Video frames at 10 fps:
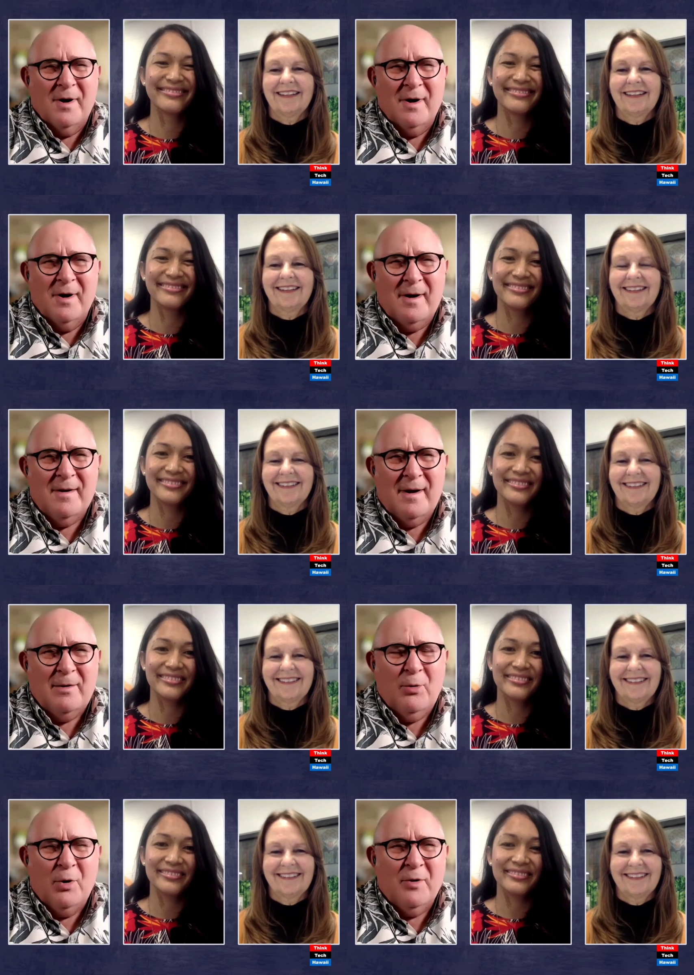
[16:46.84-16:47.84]
Speaker 1: uh,
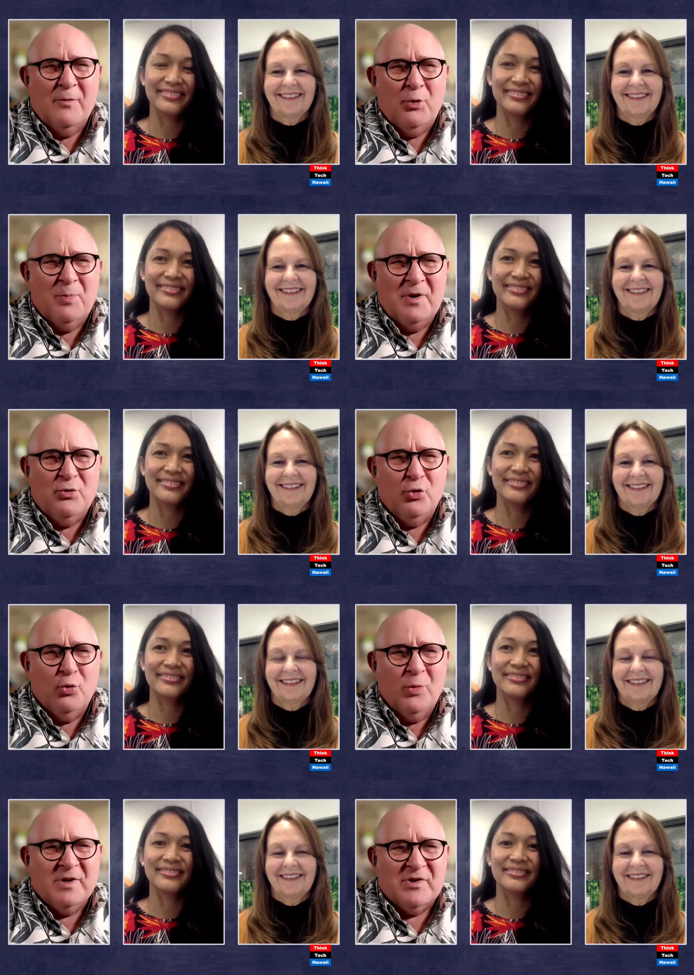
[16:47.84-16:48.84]
how long have you been
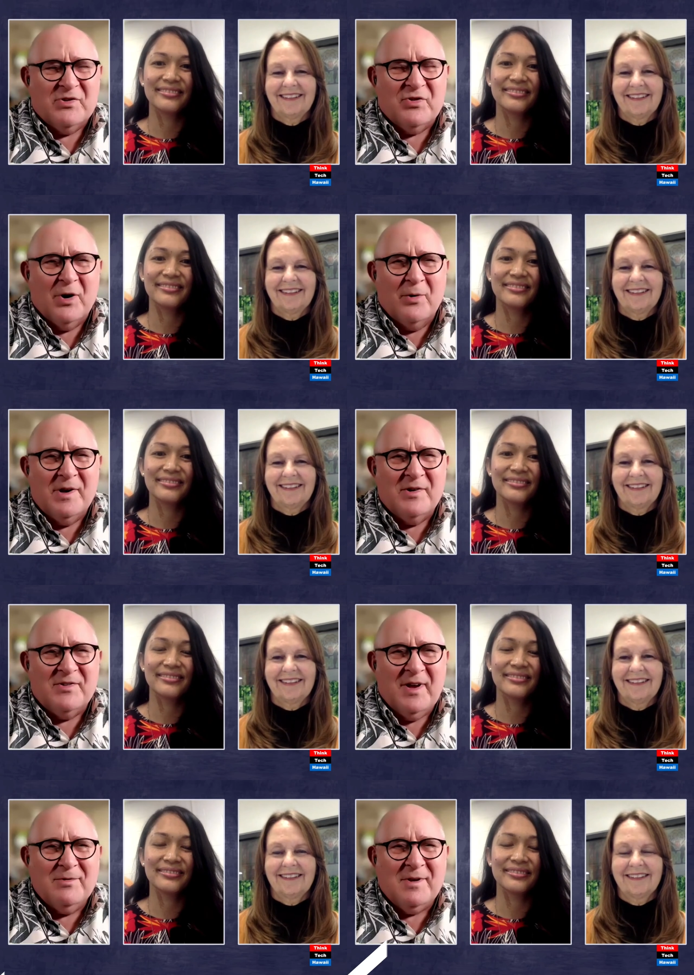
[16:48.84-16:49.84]
doing this, Cherry? It
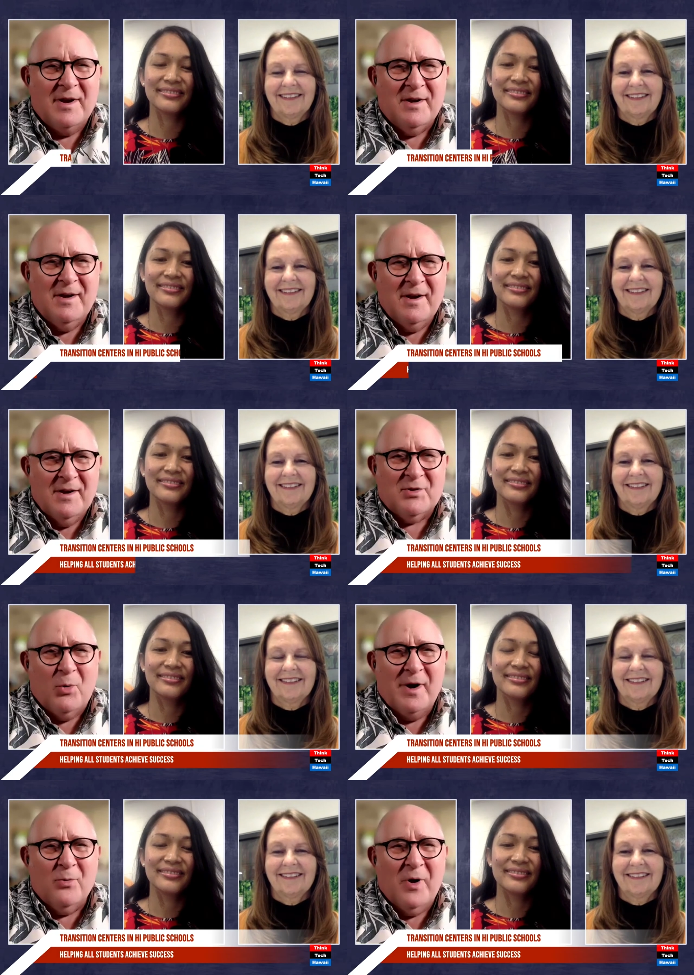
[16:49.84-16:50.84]
sounds like it's
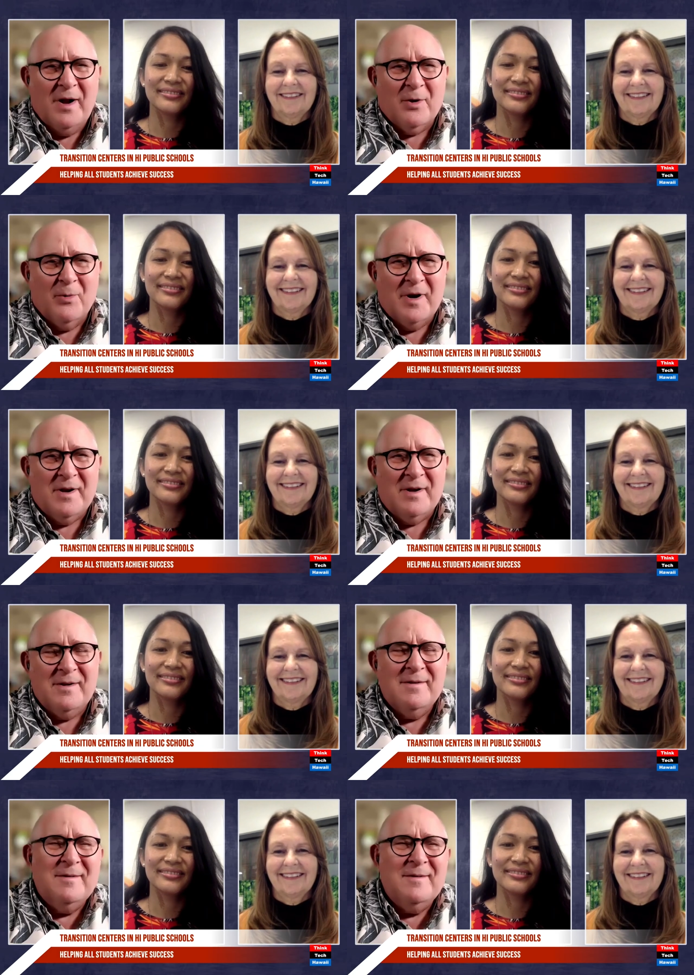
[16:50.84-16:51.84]
quite a while already,
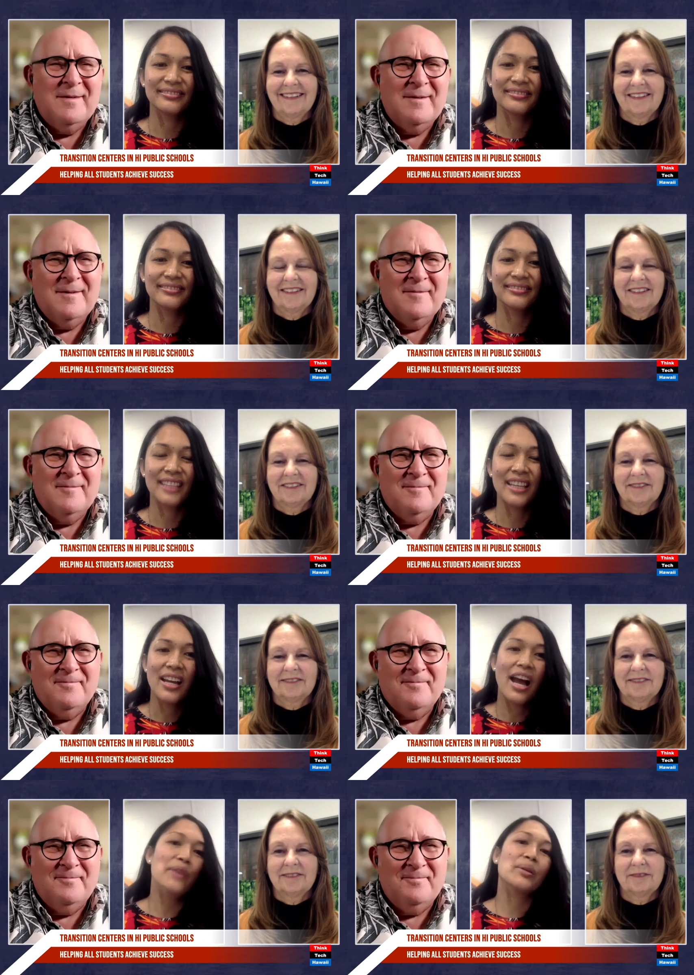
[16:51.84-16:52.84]
huh?
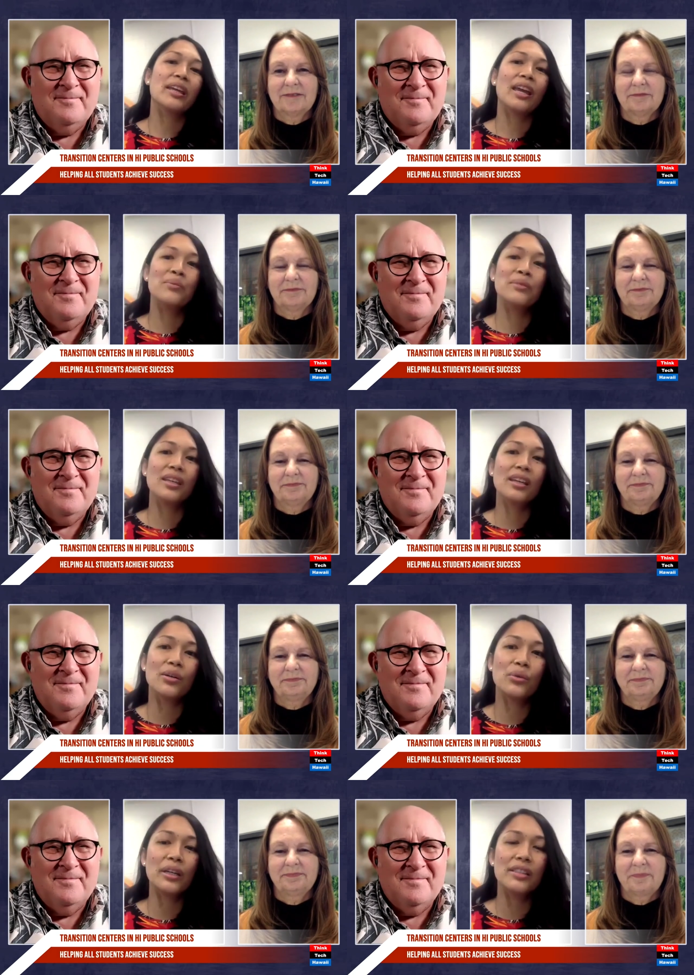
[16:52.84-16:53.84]
Speaker 2: I became the
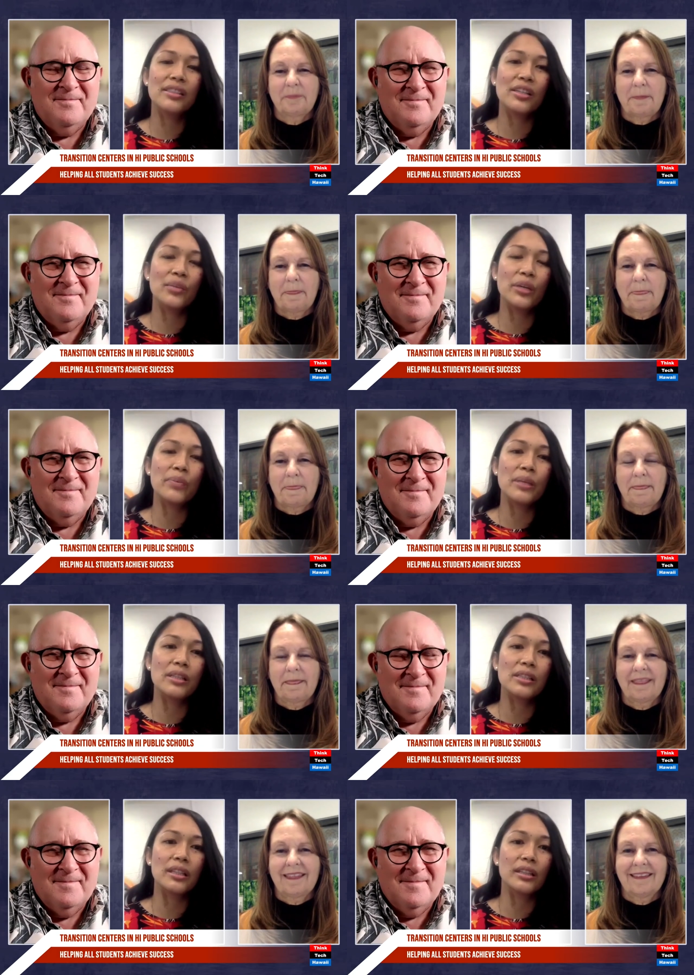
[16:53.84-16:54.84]
Hawaii DOE
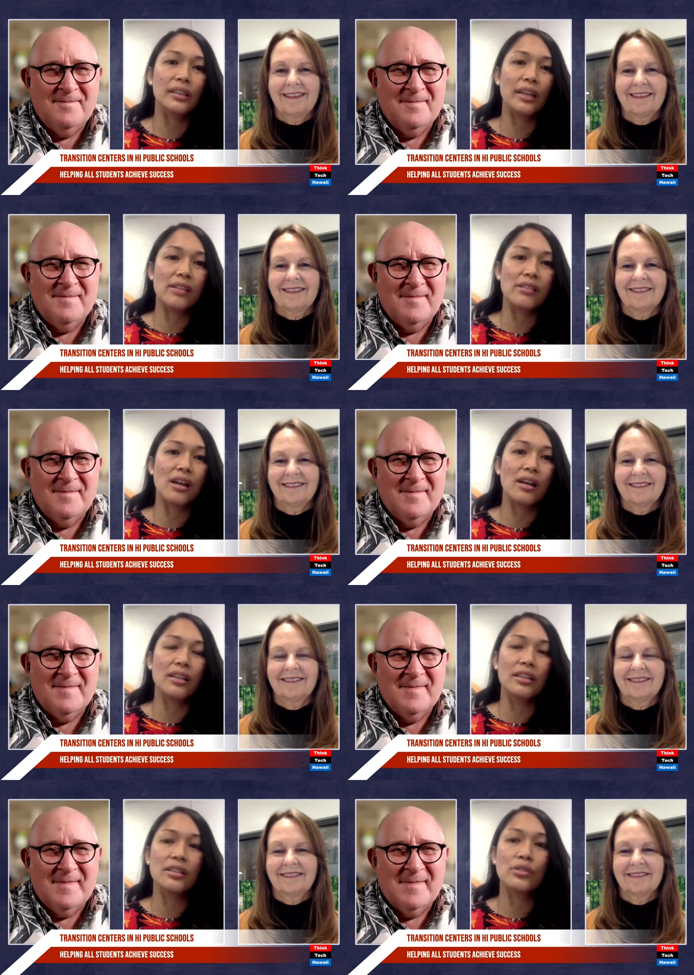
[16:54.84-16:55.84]
military liaison
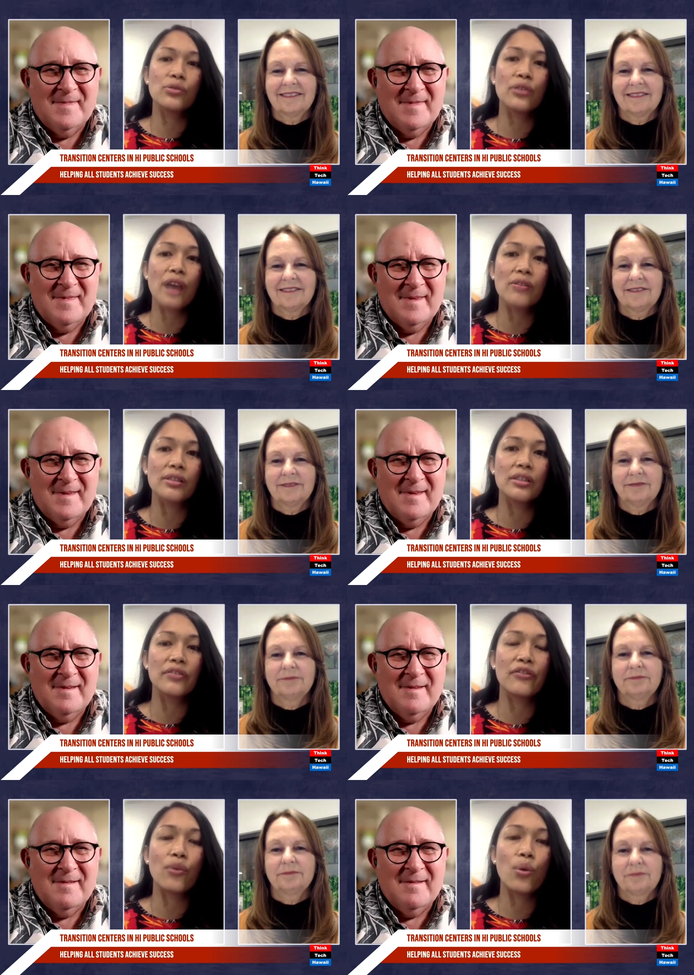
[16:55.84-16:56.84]
in
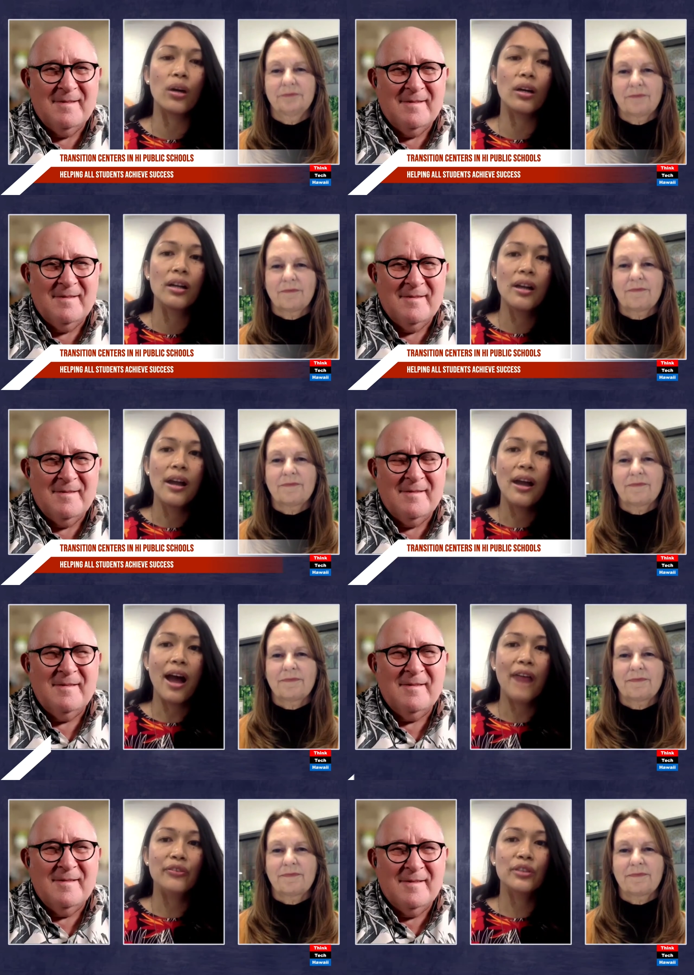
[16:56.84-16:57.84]
2004
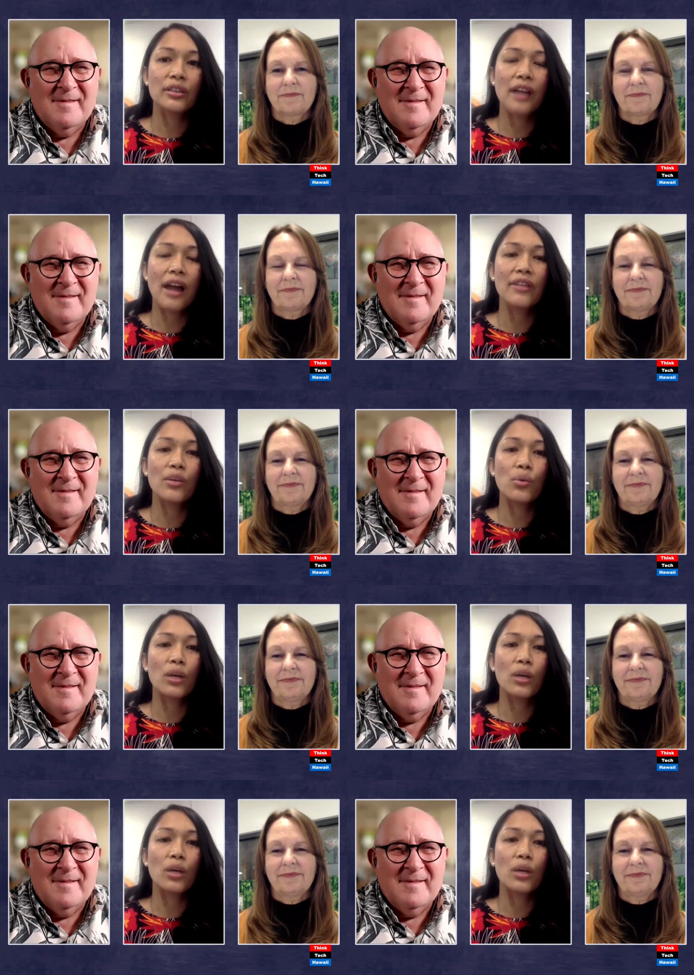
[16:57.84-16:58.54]
after having